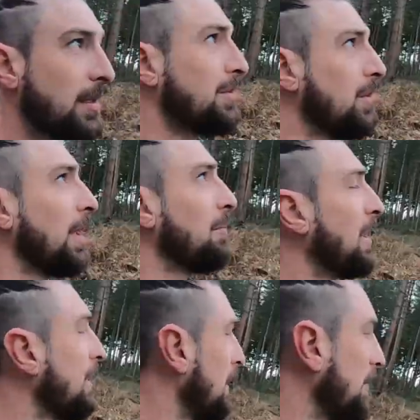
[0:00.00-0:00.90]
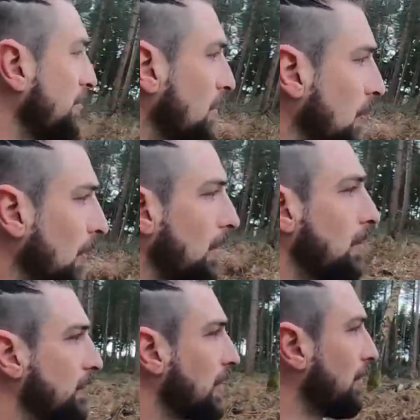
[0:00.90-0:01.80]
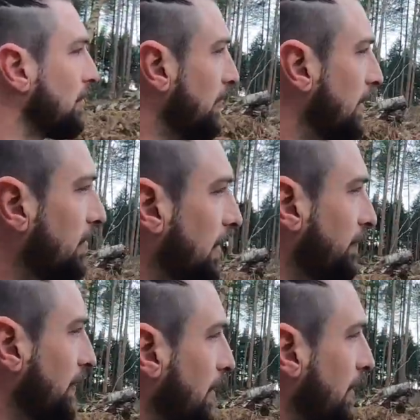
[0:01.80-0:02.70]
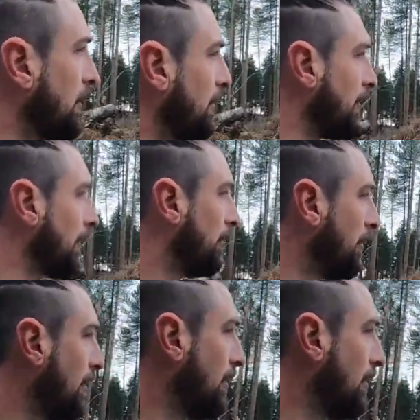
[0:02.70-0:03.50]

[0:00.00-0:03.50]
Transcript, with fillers: there's not that many electrical pylons going to it or anything so